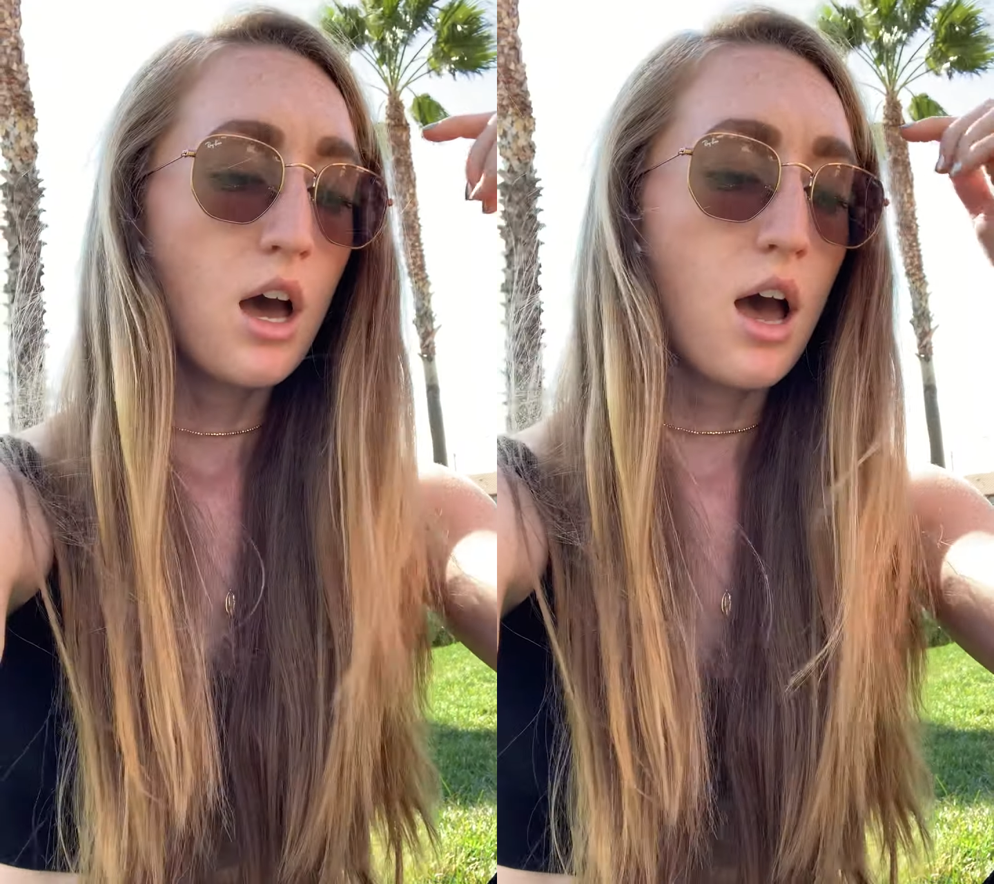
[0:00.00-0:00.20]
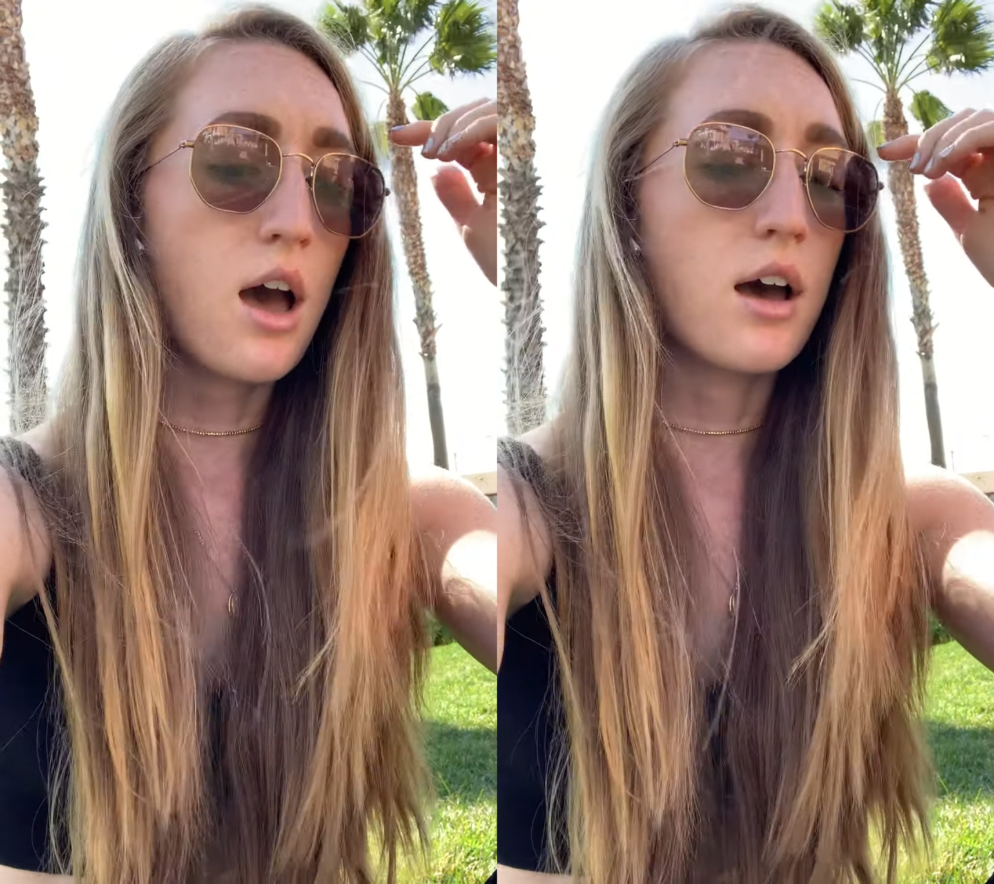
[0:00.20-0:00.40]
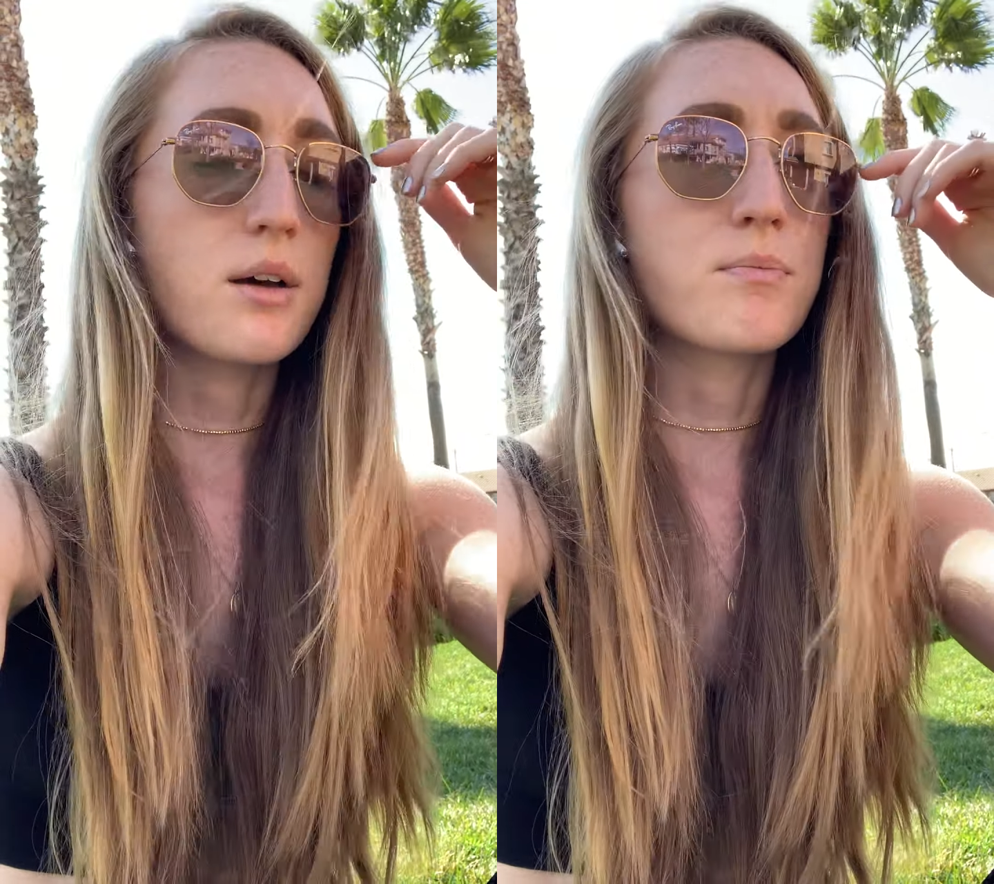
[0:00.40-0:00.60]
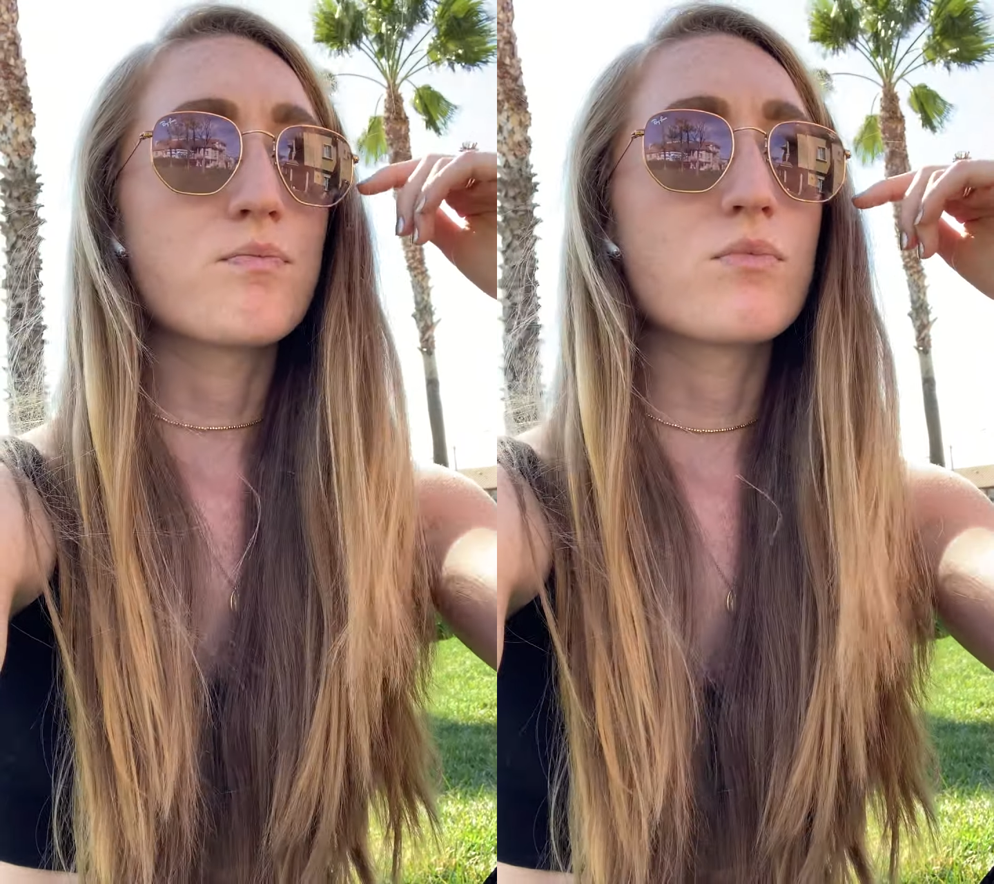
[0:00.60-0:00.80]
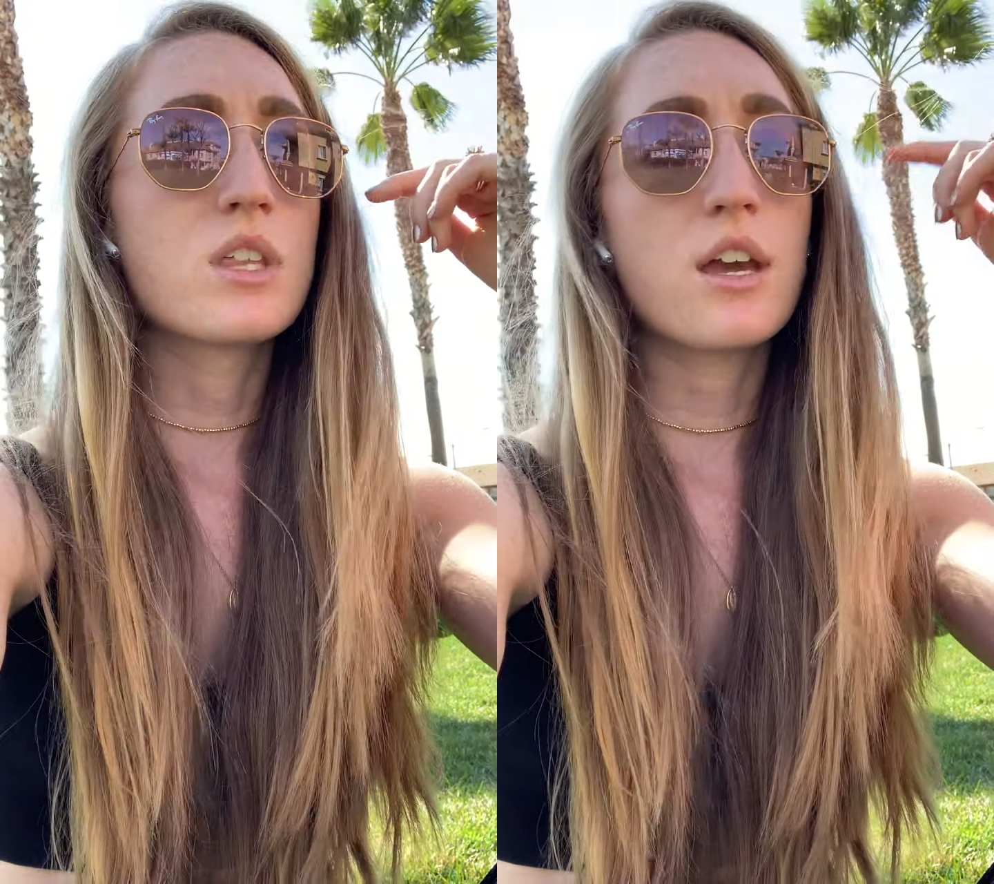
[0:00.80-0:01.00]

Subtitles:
The